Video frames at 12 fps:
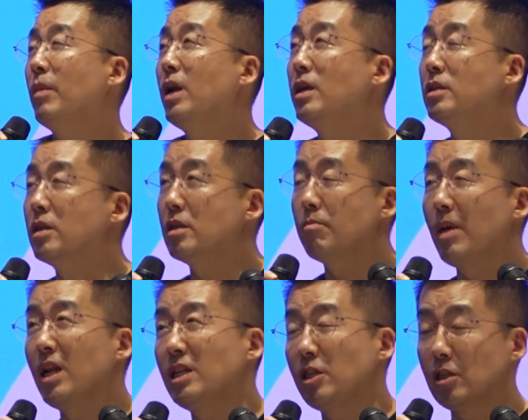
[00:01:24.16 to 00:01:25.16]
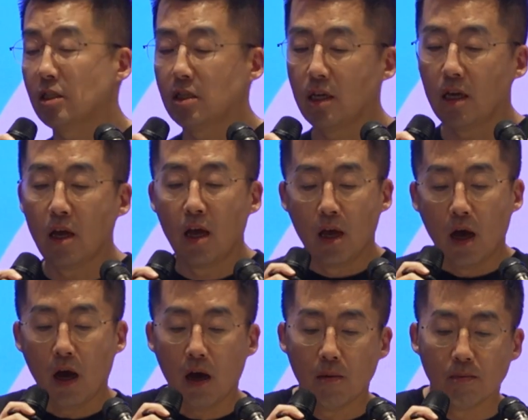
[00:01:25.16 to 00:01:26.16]
malicious
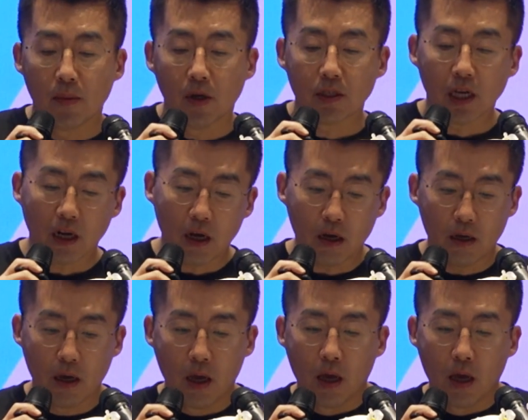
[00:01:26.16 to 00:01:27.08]
attacker